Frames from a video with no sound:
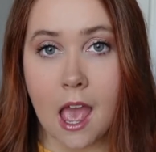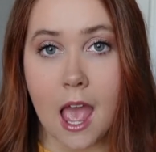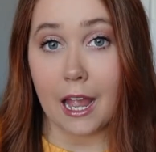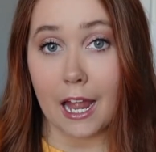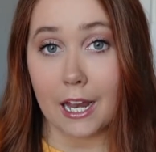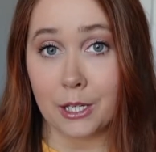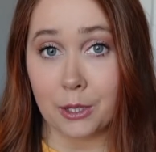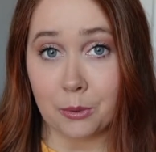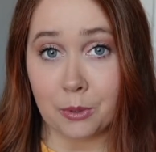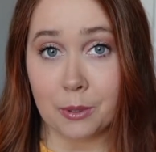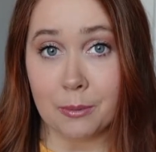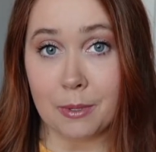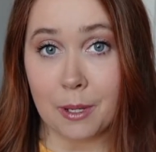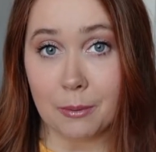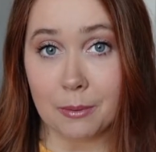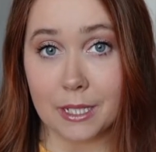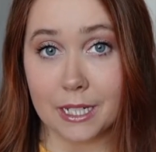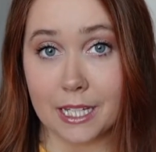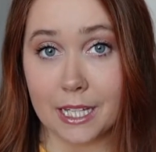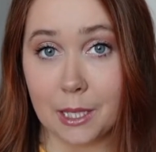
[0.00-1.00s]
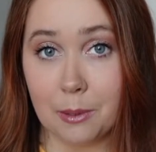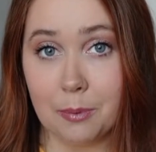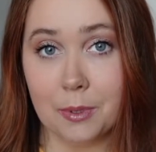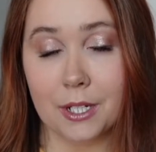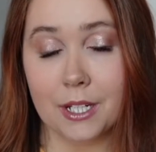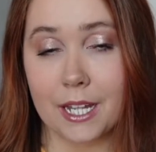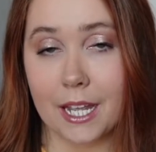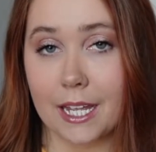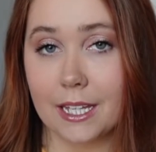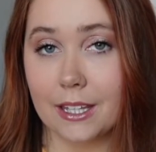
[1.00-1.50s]
And you wanna be able to keep your
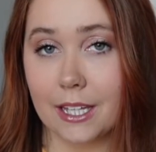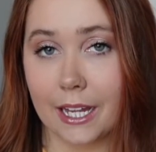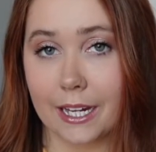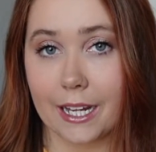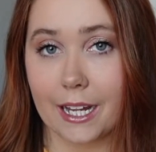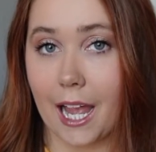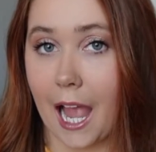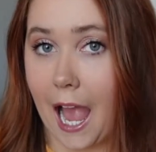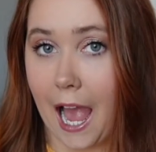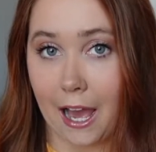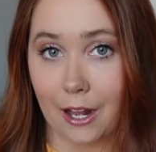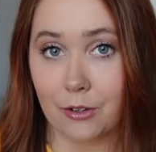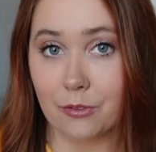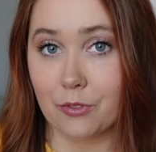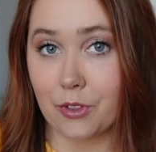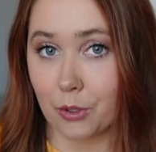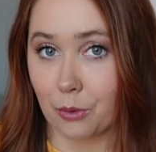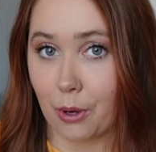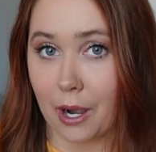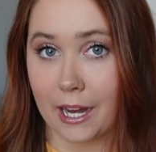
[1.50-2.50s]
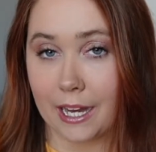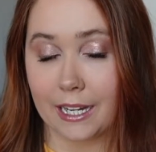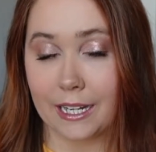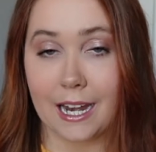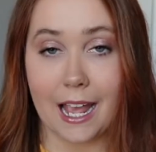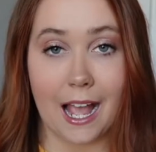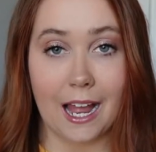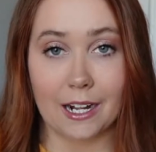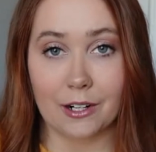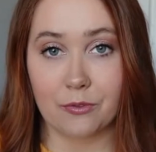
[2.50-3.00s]
kid like out of the rain,
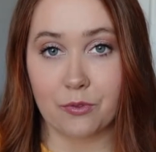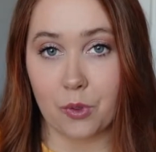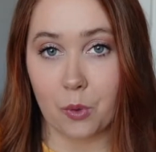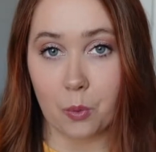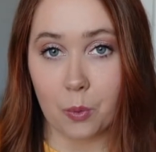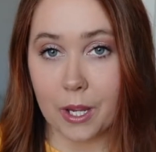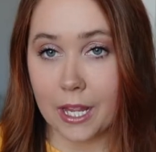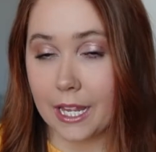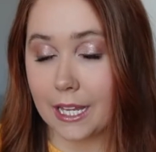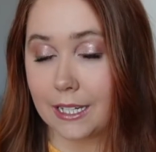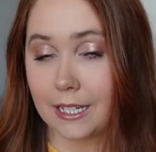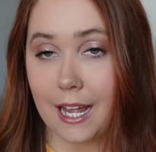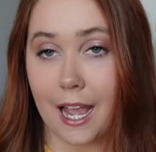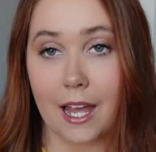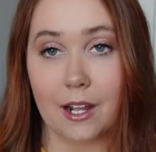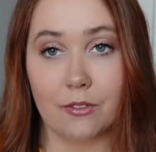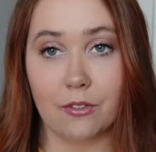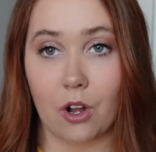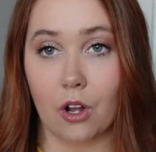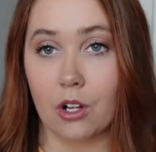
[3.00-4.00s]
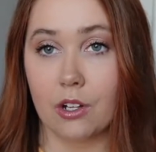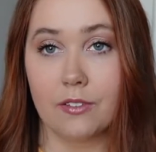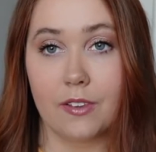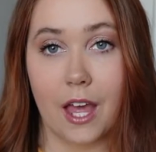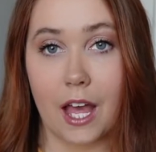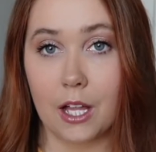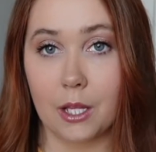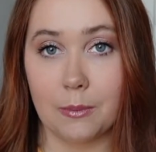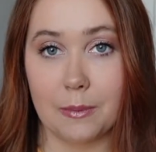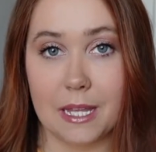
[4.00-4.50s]
out of the wind, out of all of the
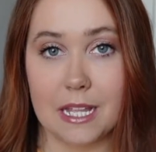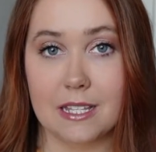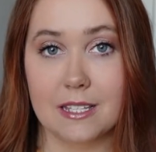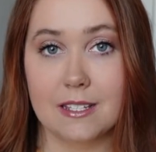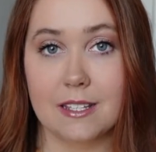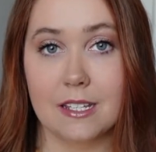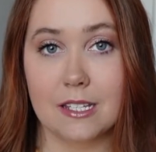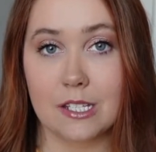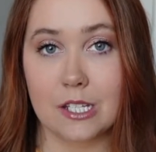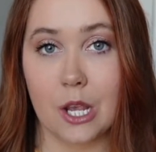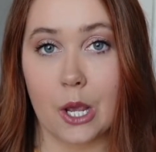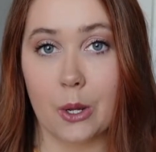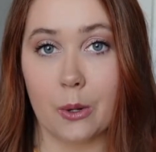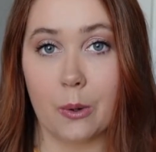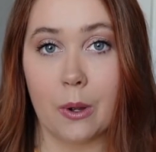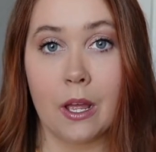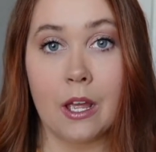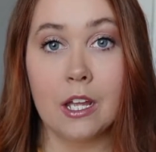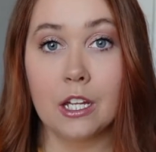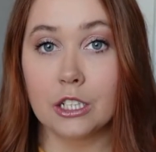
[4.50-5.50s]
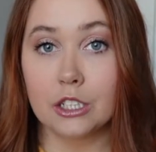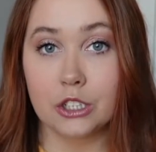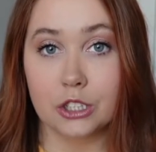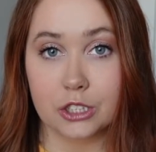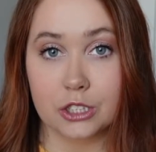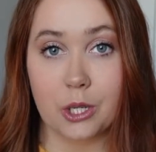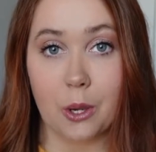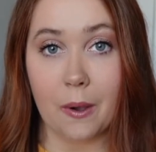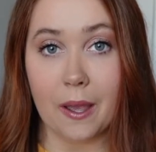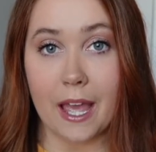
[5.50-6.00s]
elements. So
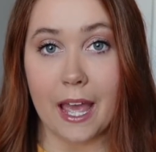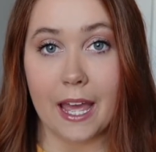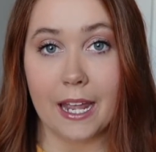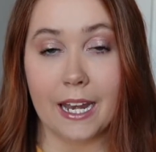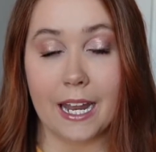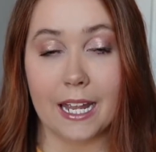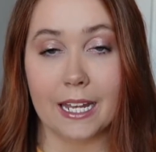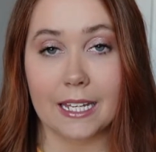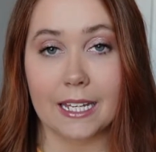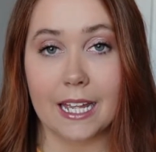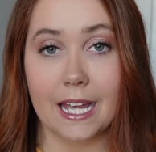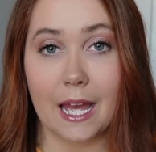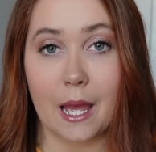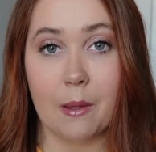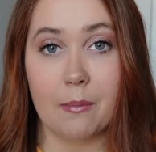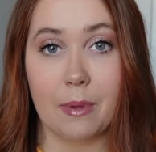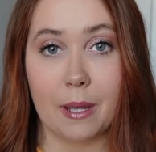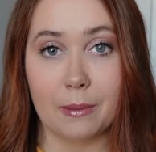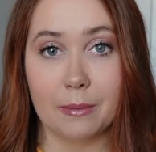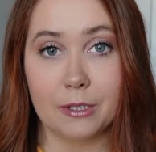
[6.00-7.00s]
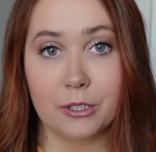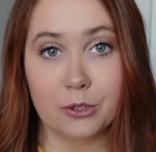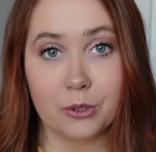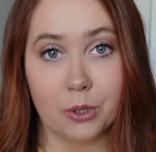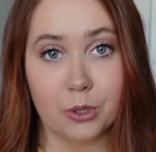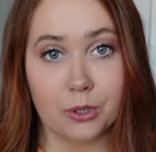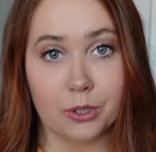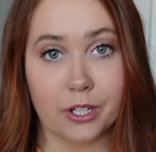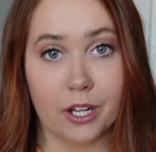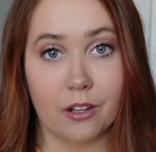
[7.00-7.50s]
just go ahead and get a baby
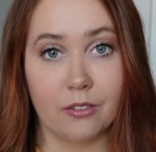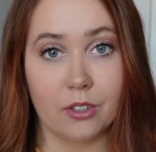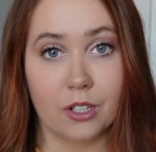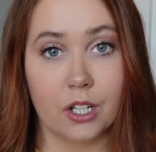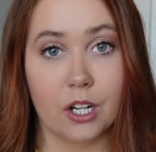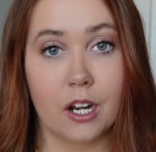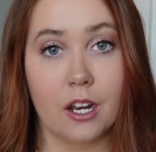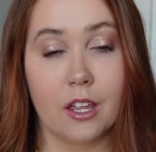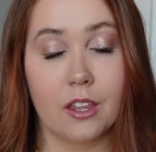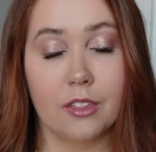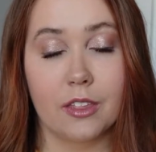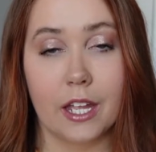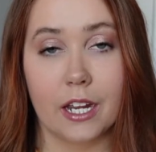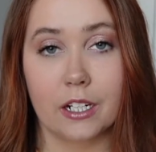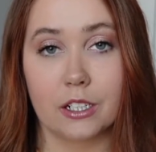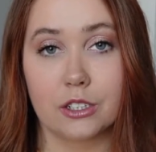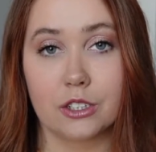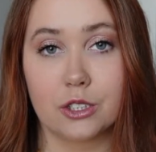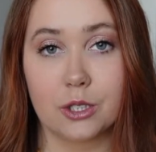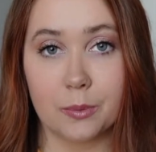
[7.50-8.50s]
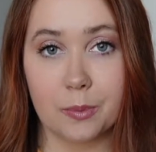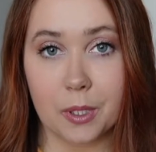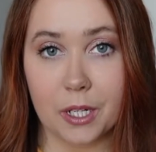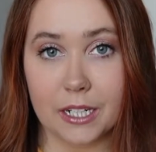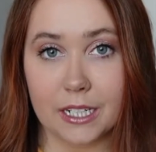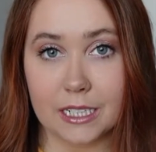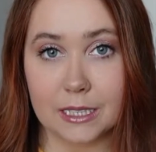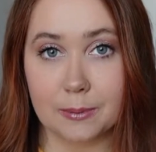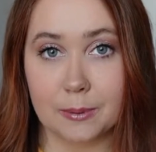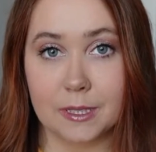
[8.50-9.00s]
stroller cover. They are super
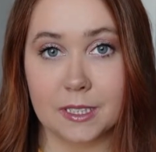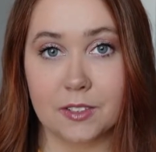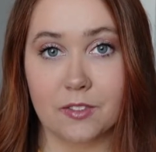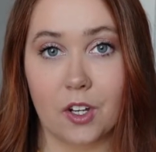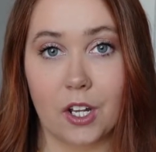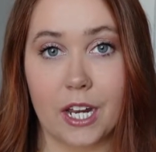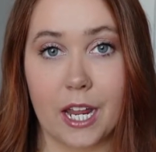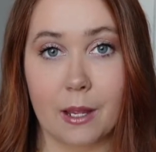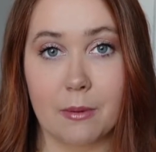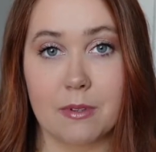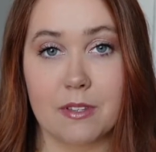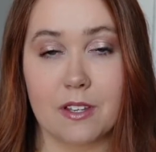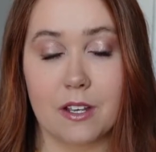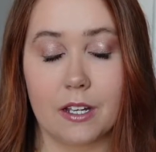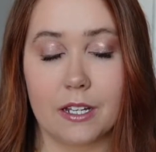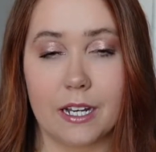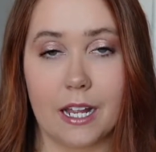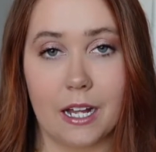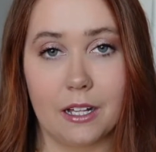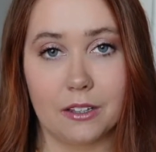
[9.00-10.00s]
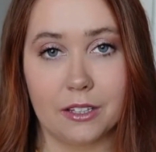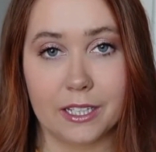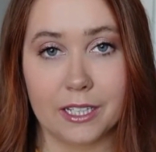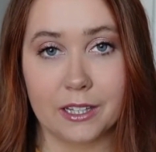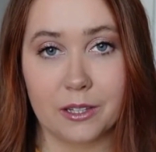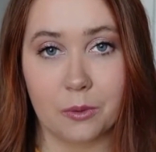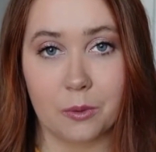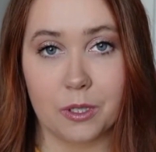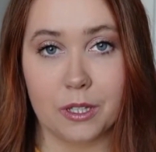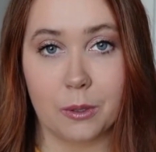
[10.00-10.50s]
inexpensive on Amazon. I'll
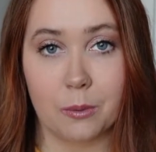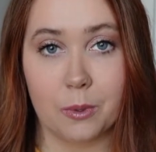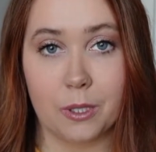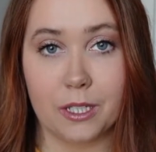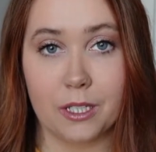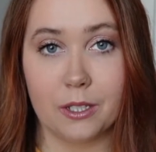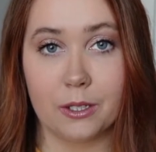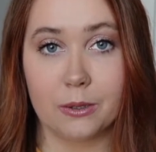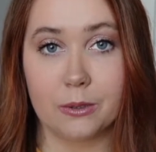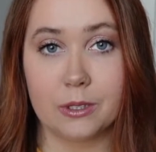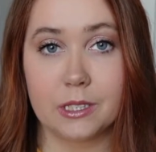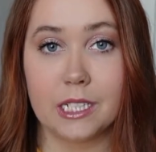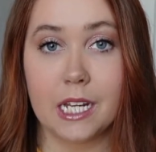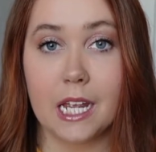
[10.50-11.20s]
link the one that we used.